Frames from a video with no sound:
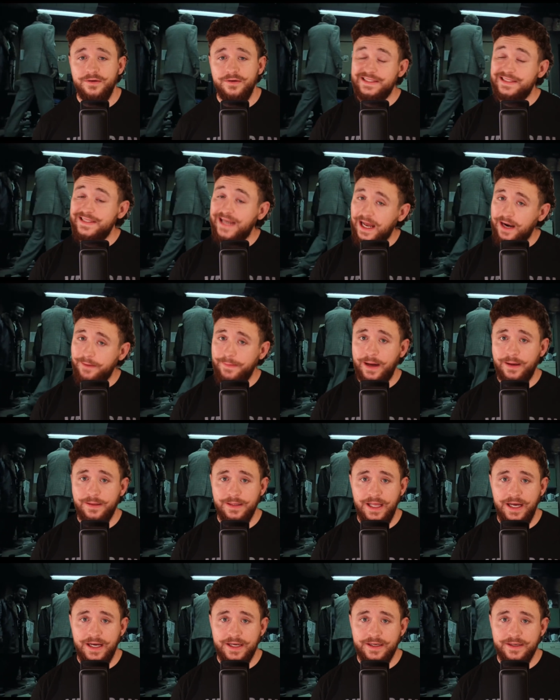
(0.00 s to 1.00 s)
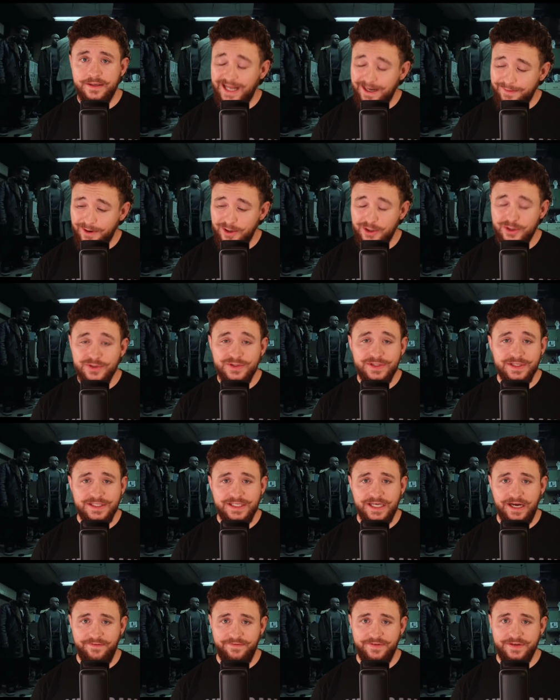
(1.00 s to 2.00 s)
It's not about luck, not about who's the
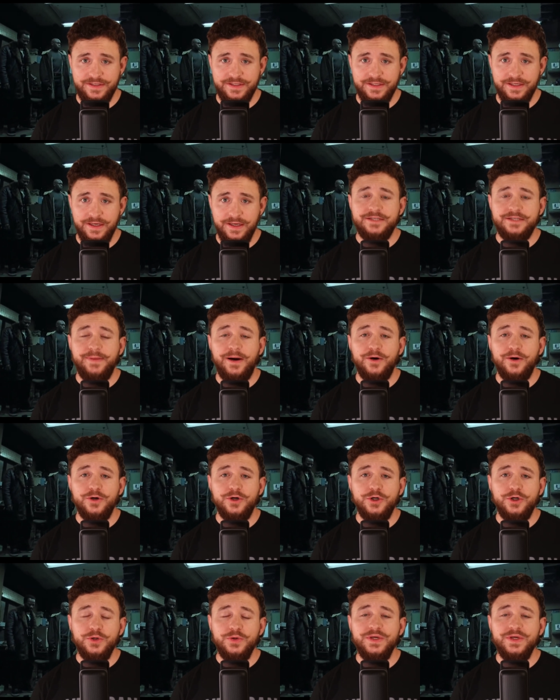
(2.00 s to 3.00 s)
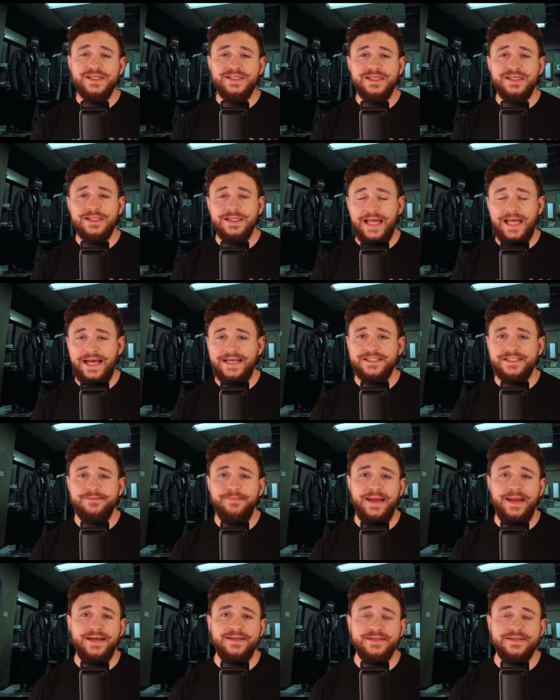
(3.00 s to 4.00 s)
toughest, it's about who is the last
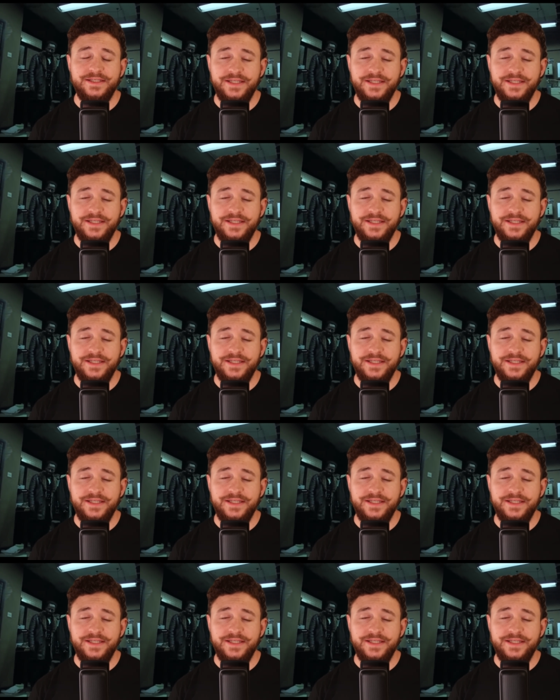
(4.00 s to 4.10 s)
man